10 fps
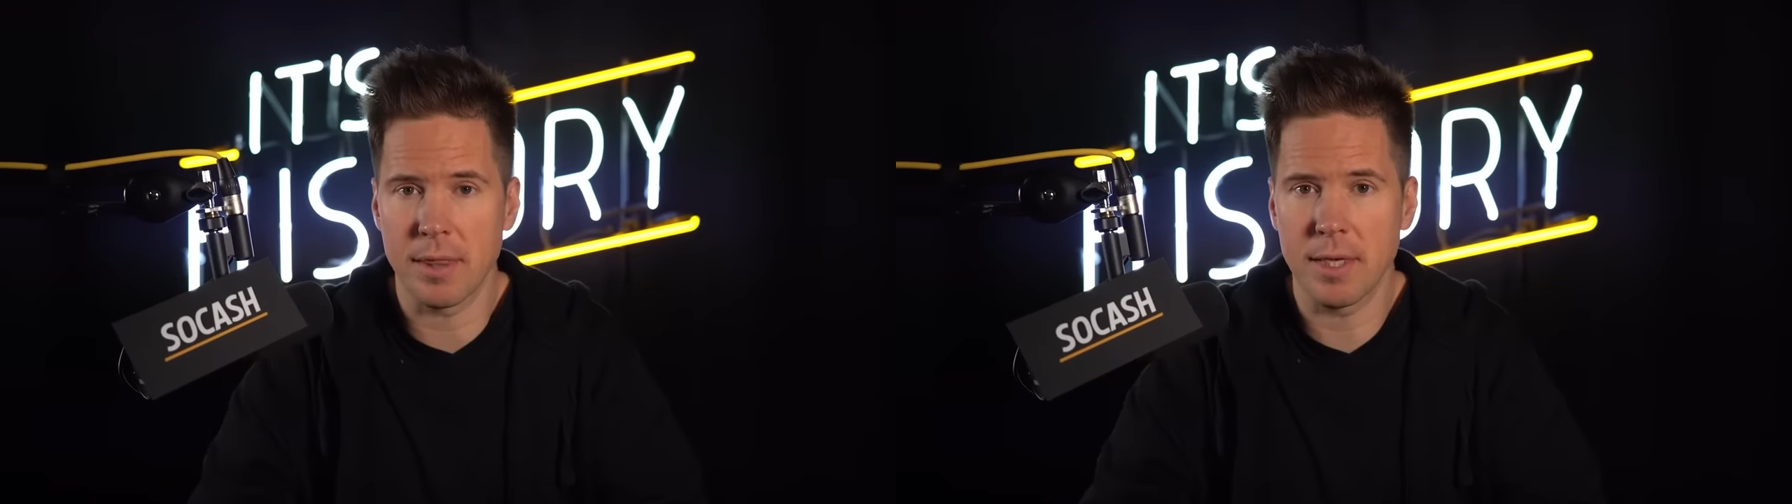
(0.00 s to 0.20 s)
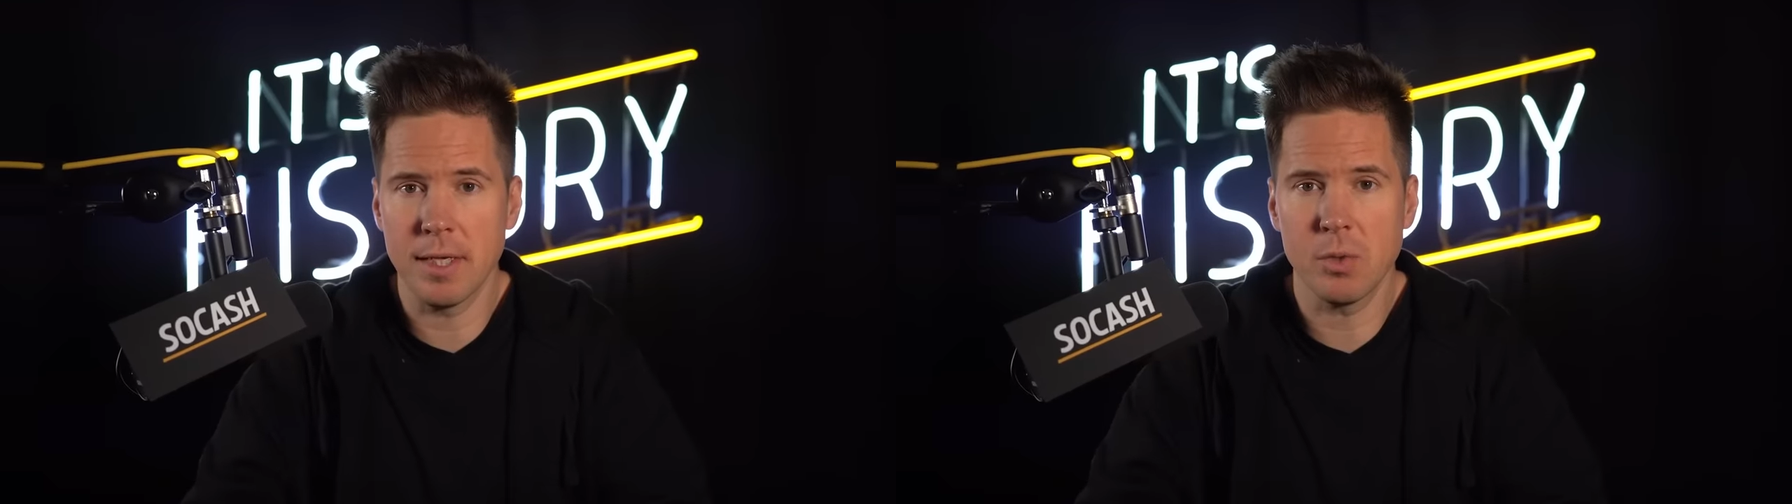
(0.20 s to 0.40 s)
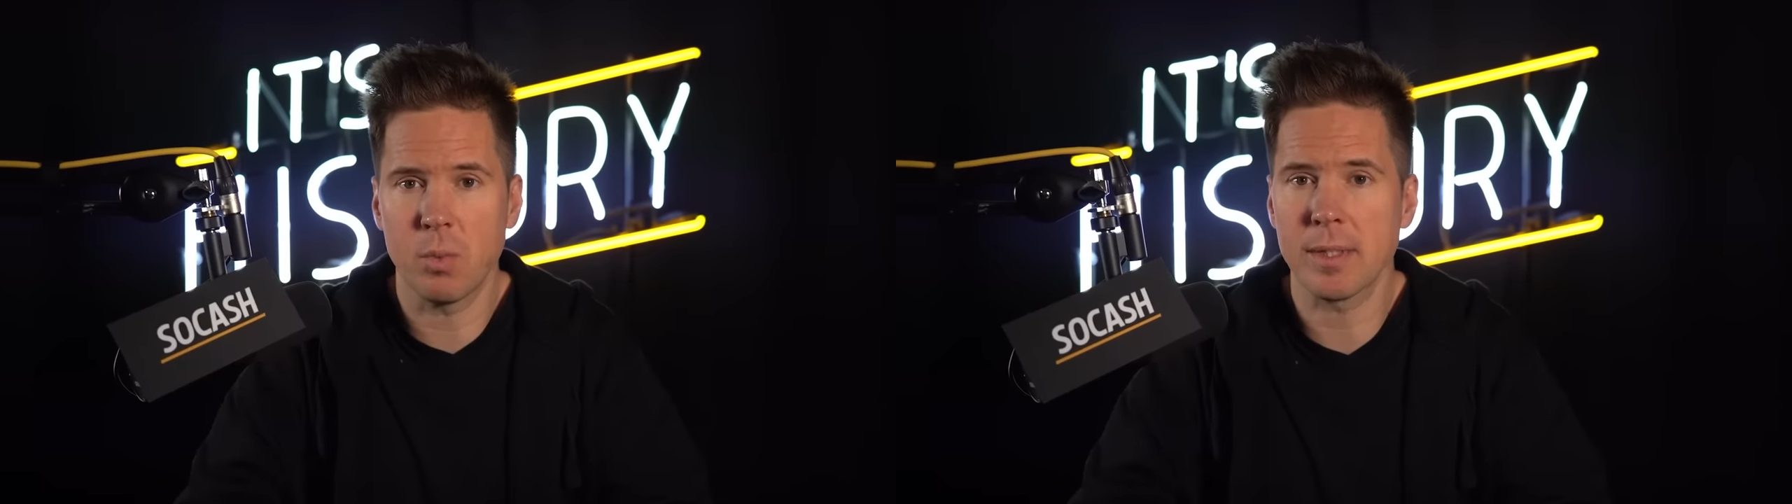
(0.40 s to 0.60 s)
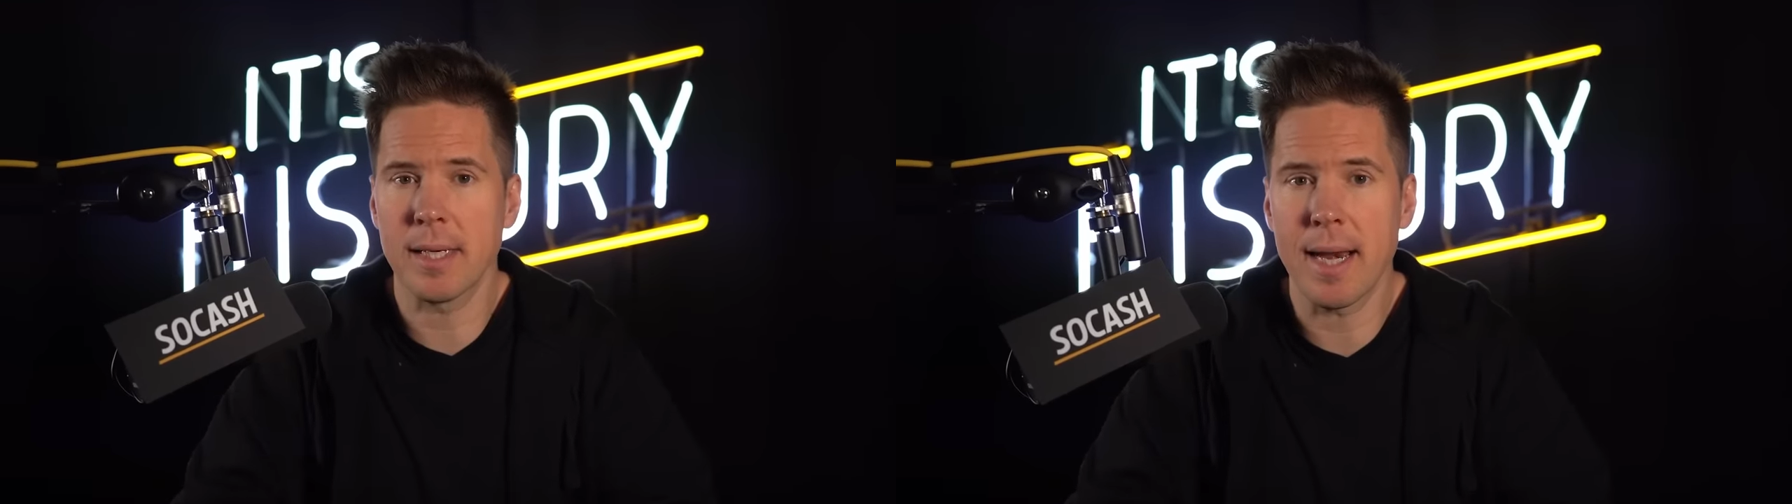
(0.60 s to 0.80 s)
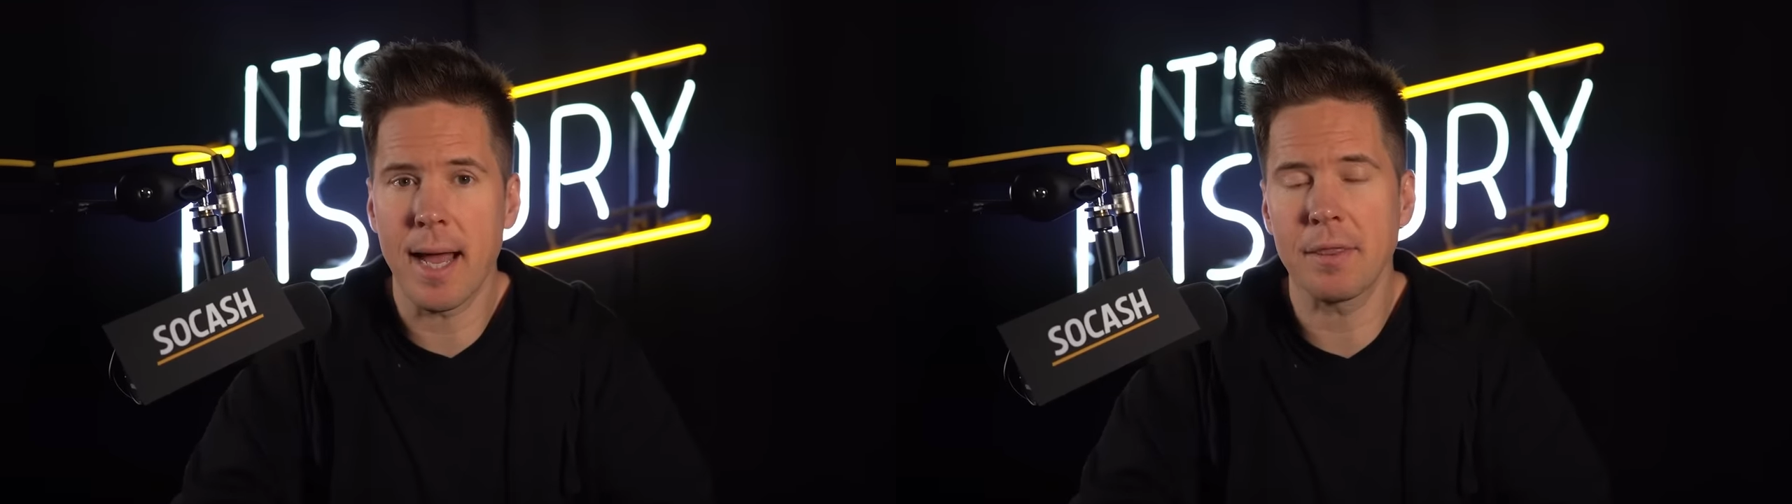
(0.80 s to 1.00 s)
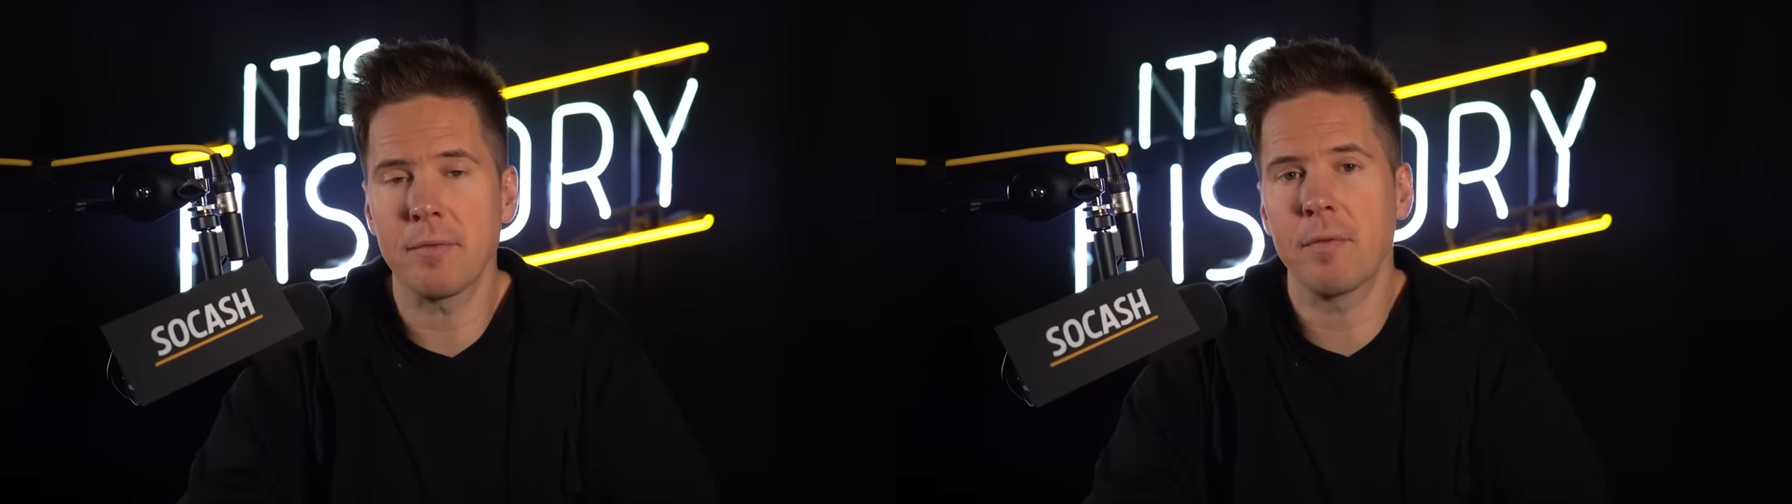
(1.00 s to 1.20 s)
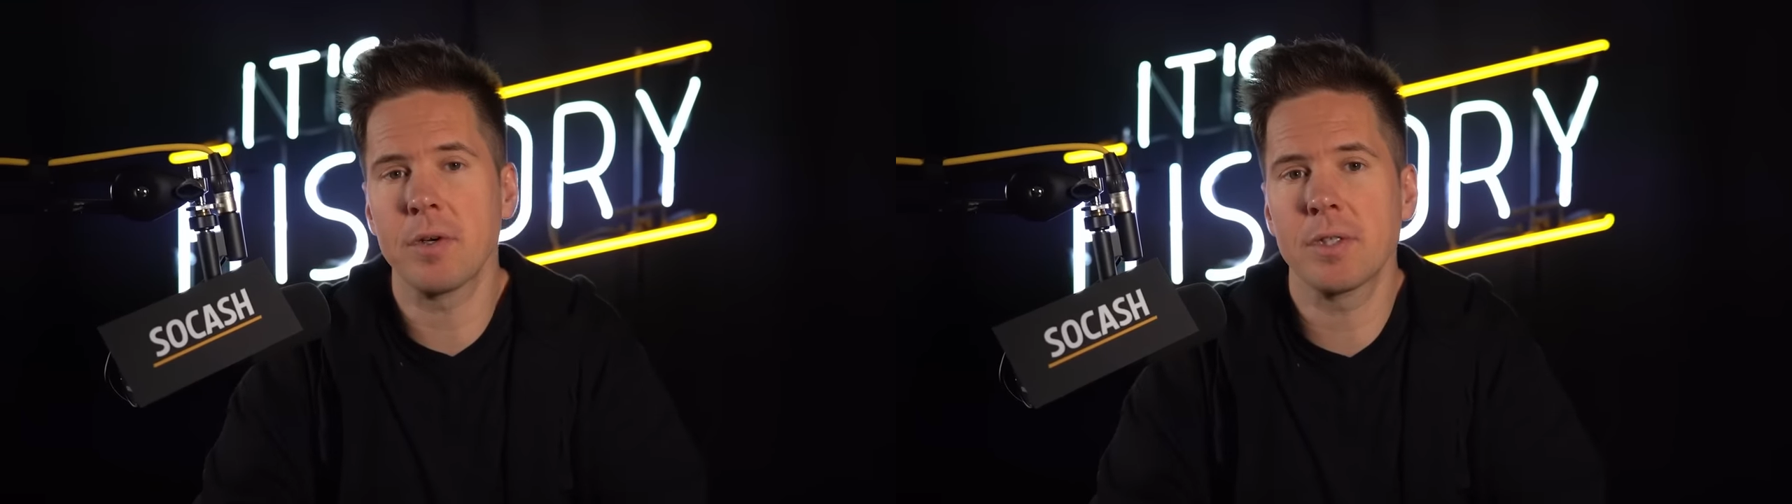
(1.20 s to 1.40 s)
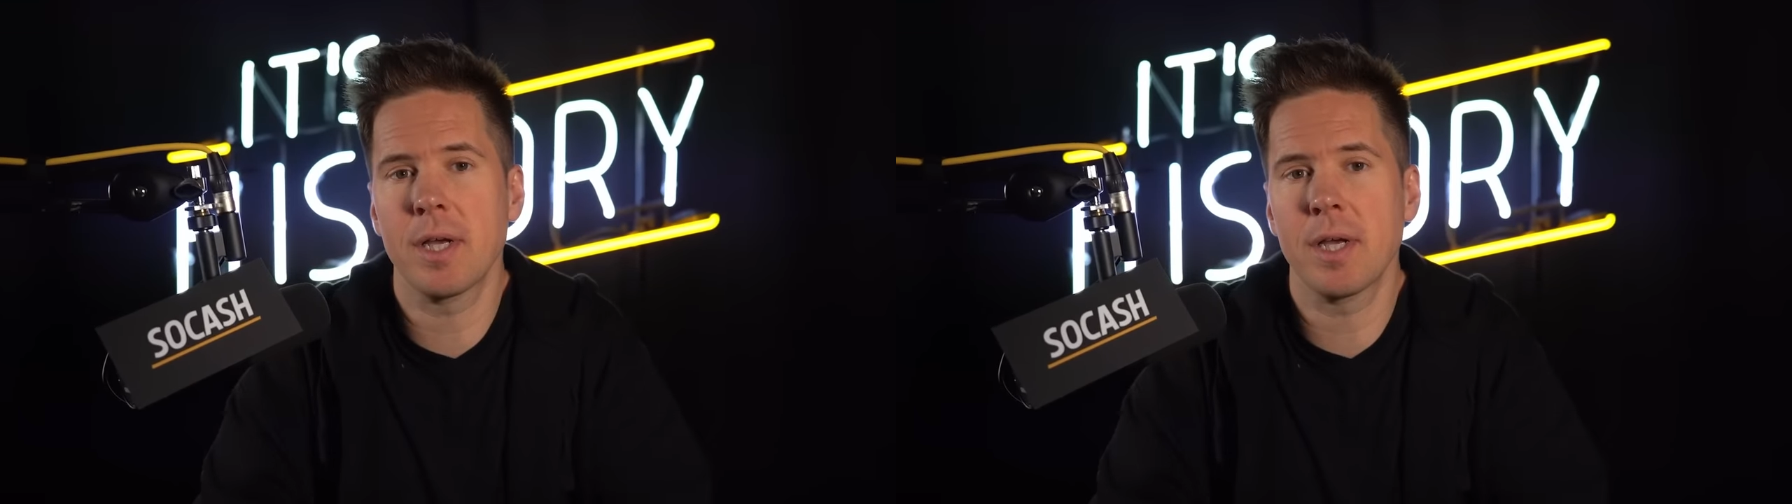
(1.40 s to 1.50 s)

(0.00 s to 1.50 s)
this was not the first